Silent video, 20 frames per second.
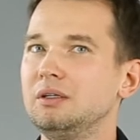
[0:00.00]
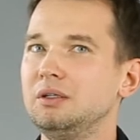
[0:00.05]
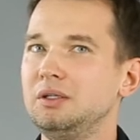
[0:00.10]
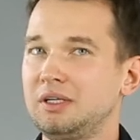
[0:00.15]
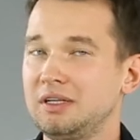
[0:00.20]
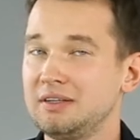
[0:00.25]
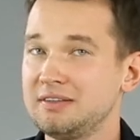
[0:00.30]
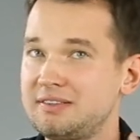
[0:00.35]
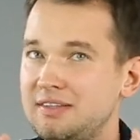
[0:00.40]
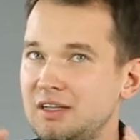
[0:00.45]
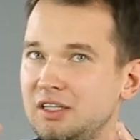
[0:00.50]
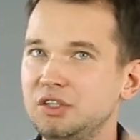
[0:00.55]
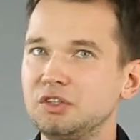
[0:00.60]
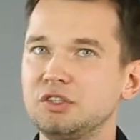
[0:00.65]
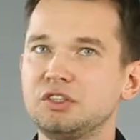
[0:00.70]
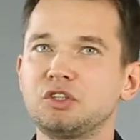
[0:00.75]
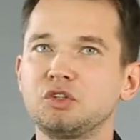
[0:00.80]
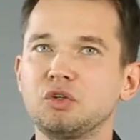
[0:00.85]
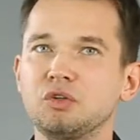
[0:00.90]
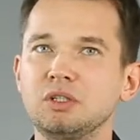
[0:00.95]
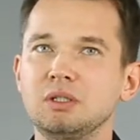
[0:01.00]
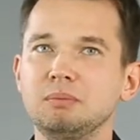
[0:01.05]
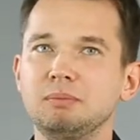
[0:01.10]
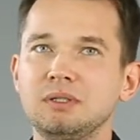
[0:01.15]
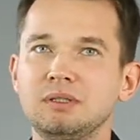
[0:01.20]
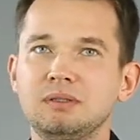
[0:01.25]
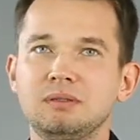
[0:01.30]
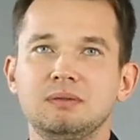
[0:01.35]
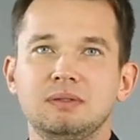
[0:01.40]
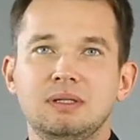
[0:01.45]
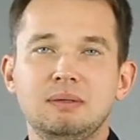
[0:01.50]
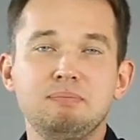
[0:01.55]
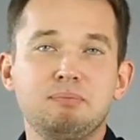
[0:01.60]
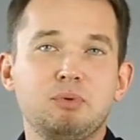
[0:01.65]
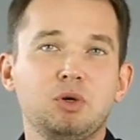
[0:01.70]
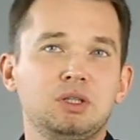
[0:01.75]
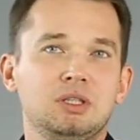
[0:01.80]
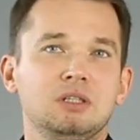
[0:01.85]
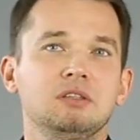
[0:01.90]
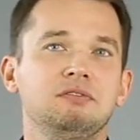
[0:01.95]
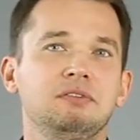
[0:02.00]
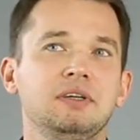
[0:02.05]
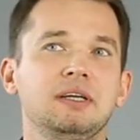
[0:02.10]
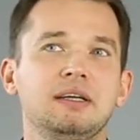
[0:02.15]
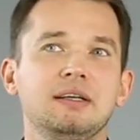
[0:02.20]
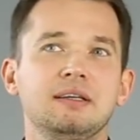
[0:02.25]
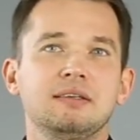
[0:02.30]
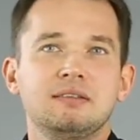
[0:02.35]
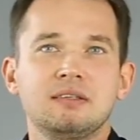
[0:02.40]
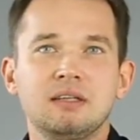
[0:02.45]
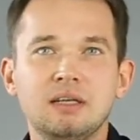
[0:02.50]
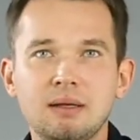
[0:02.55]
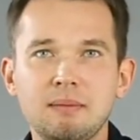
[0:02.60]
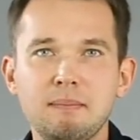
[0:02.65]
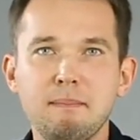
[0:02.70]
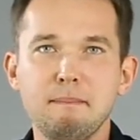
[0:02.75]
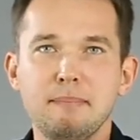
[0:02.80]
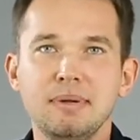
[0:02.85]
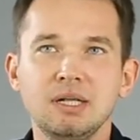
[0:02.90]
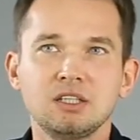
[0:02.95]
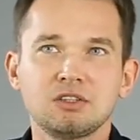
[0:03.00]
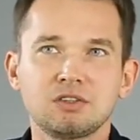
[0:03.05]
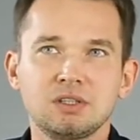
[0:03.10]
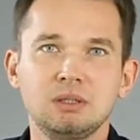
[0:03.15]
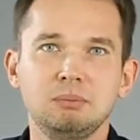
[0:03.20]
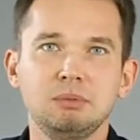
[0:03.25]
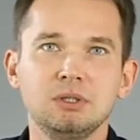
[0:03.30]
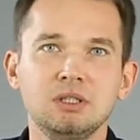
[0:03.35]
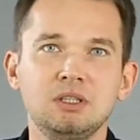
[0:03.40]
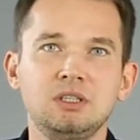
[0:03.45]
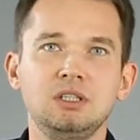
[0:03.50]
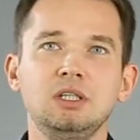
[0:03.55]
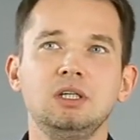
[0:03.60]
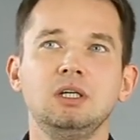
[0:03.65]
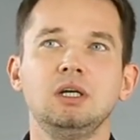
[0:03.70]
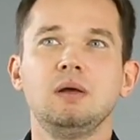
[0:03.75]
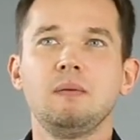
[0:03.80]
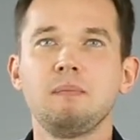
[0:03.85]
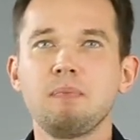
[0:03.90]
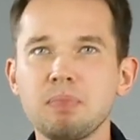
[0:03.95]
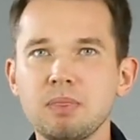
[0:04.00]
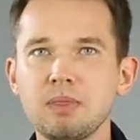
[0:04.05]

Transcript: You can sell your story. But the important thing is build credibility,